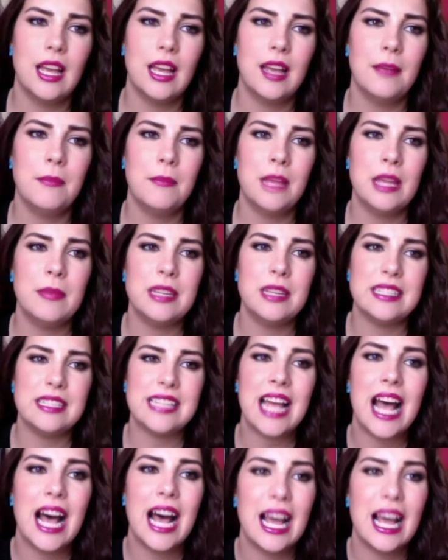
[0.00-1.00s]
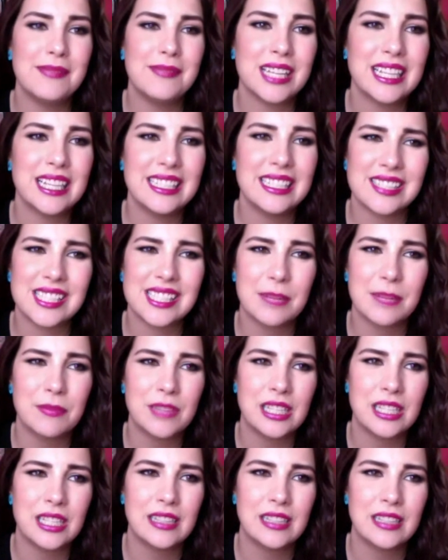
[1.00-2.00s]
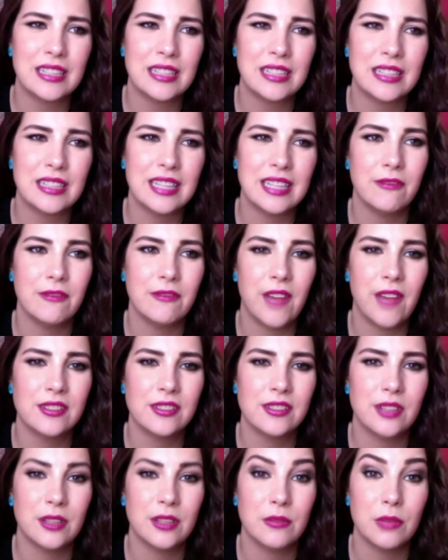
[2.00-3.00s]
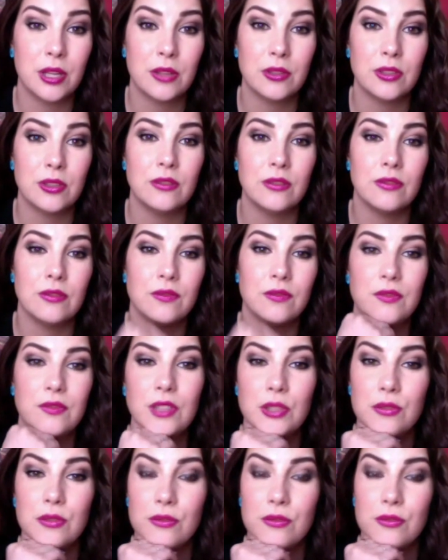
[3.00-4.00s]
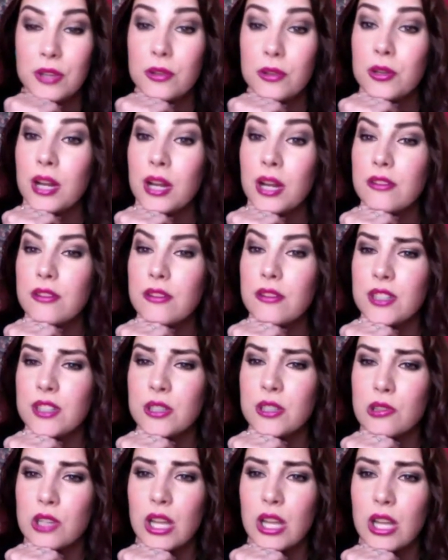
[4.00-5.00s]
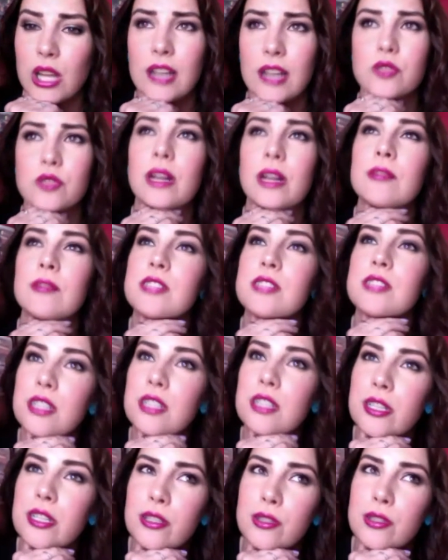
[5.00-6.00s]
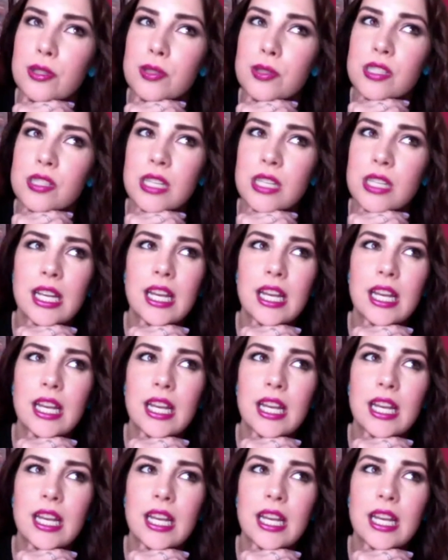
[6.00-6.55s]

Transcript: time is something that has an effect on whether or not you feel lost. When I was in the news,